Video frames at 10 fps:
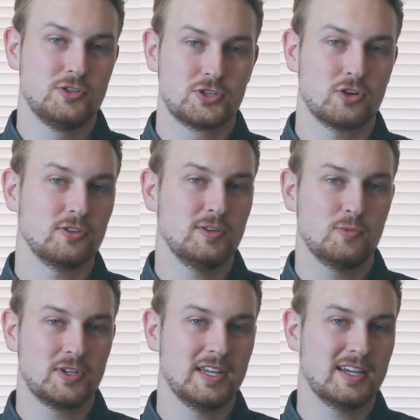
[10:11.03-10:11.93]
You certainly
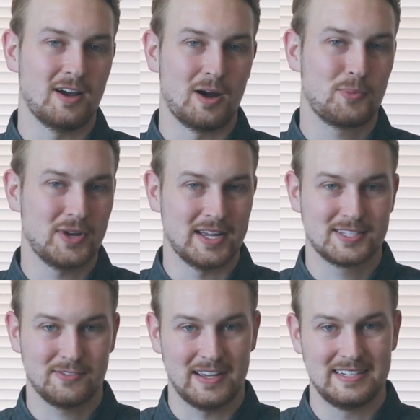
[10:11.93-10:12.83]
will get
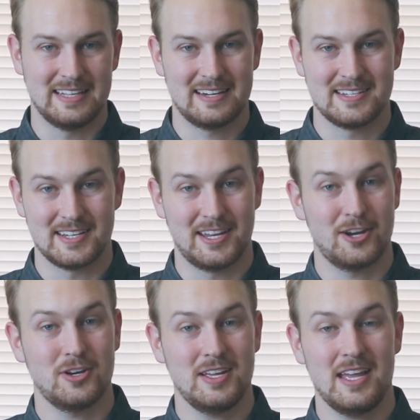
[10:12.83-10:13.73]
comprehensive identity
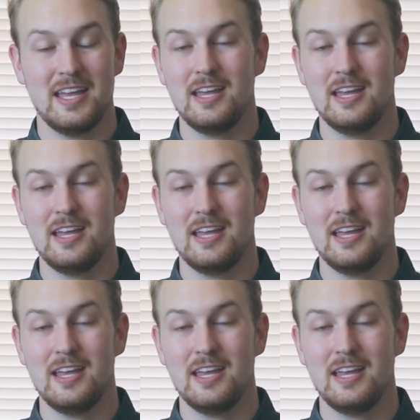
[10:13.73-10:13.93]
security